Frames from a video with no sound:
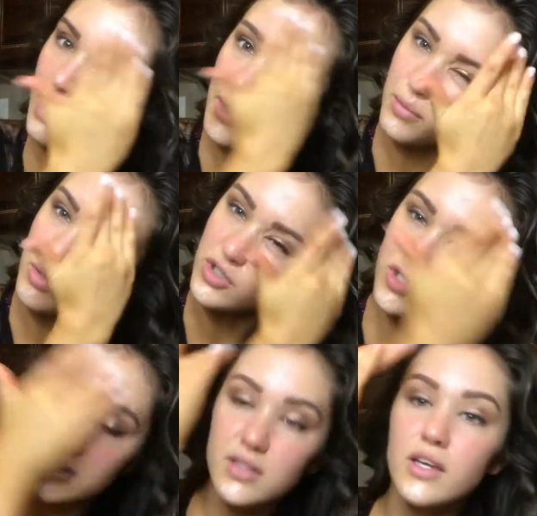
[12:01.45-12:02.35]
I would
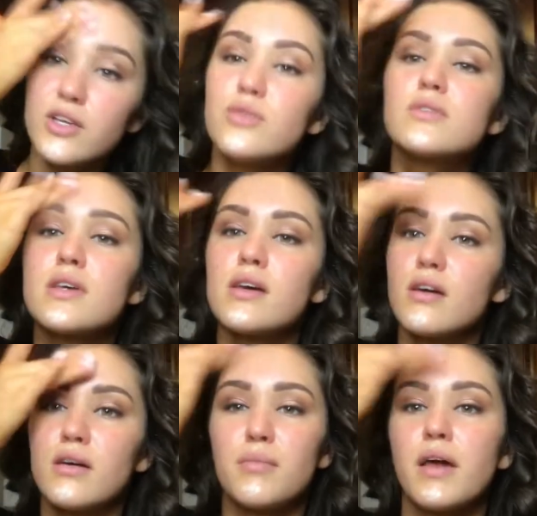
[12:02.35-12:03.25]
just like use it
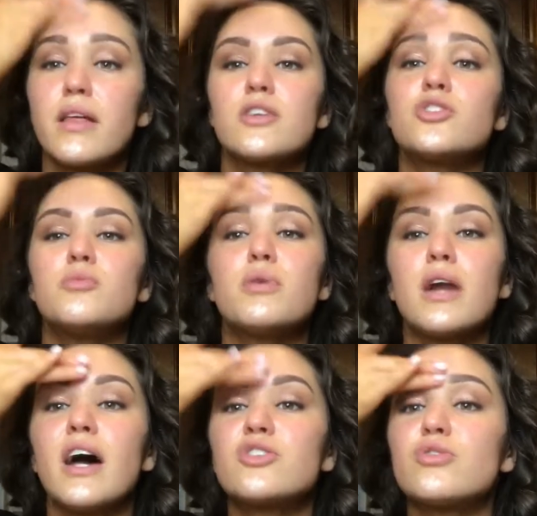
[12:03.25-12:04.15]
on my like super
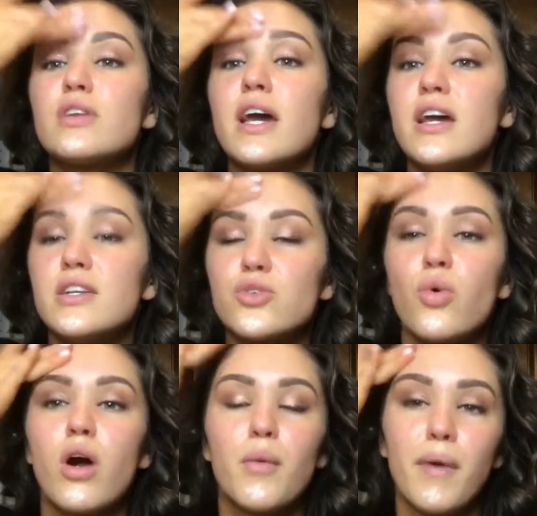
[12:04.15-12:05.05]
natural days
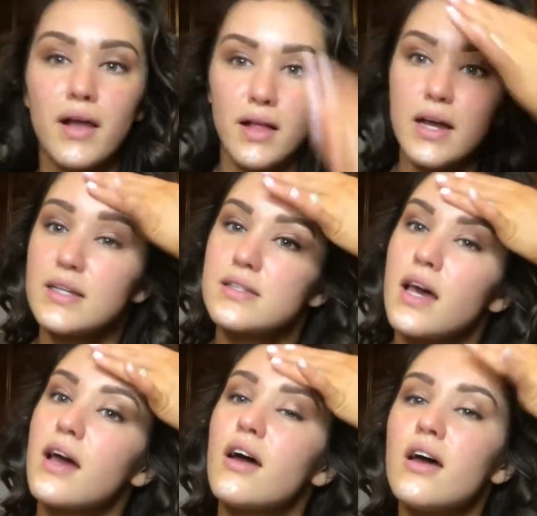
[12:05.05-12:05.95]
or on my clients
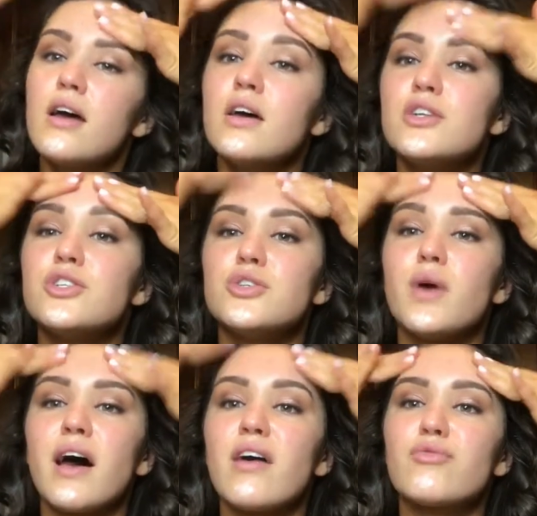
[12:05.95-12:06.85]
that do
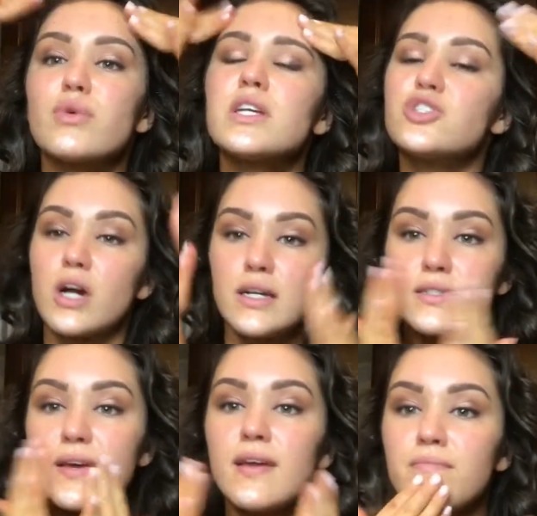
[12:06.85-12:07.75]
have really dry
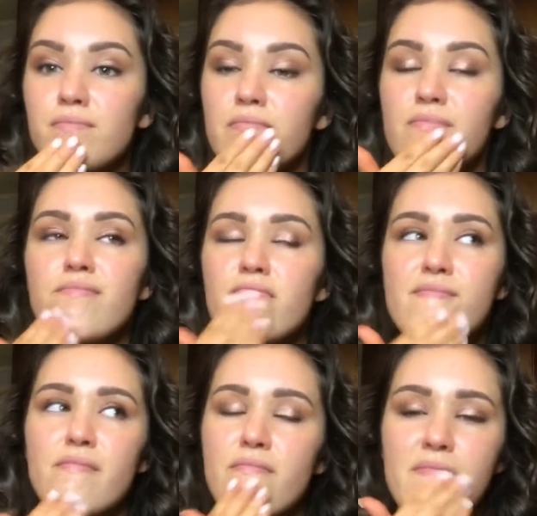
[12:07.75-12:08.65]
skin.
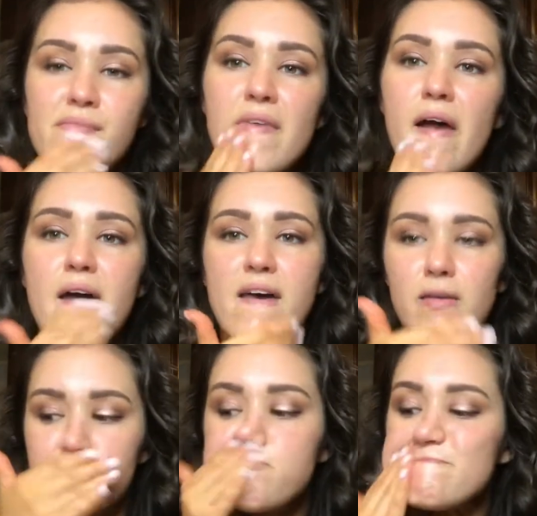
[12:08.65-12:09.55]

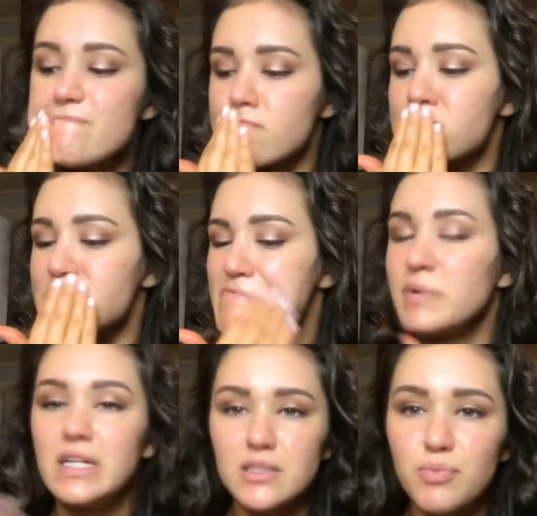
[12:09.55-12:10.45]
And I
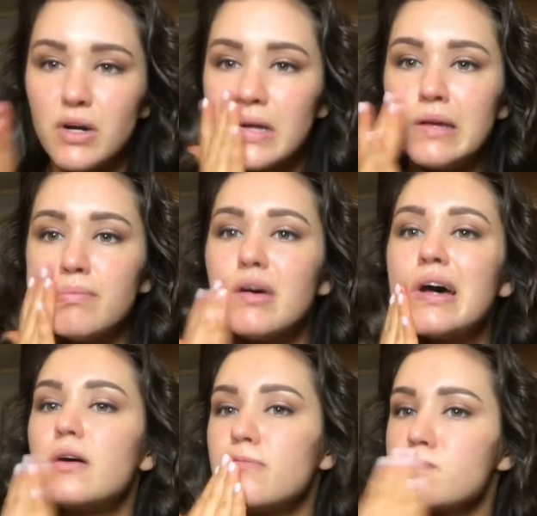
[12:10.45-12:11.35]
mean, it's pretty,
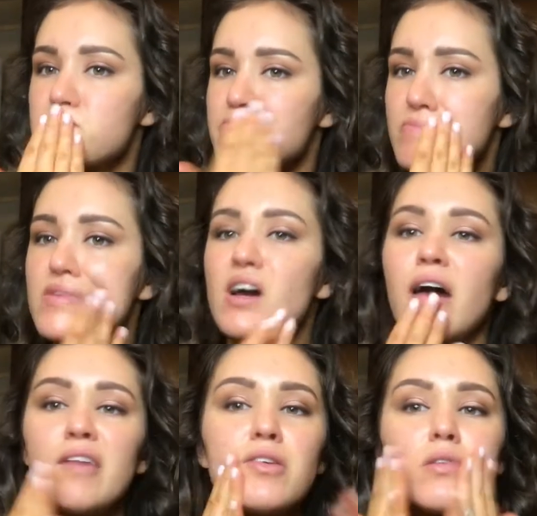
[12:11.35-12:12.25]
but I
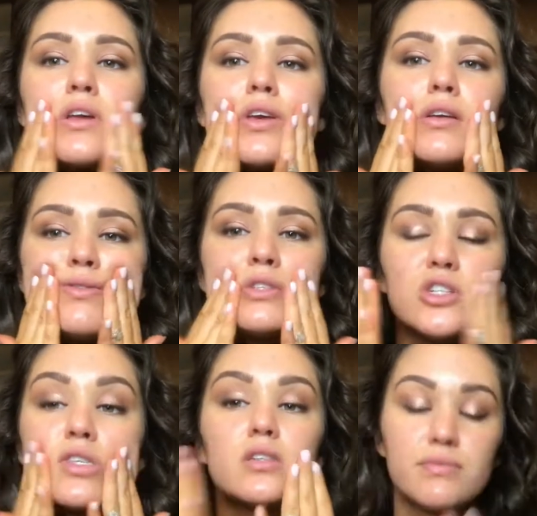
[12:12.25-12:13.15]
haven't really
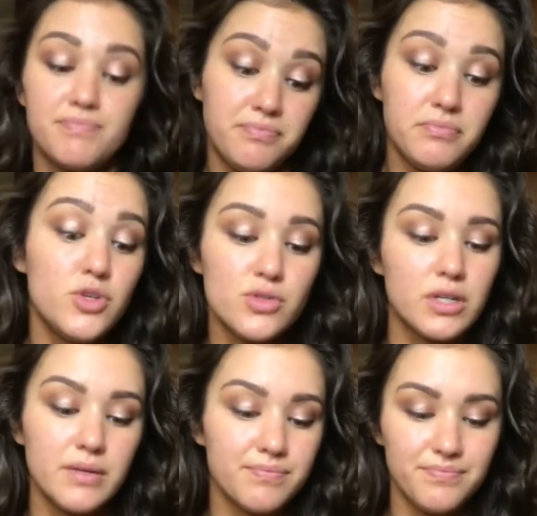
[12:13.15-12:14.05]
just used it.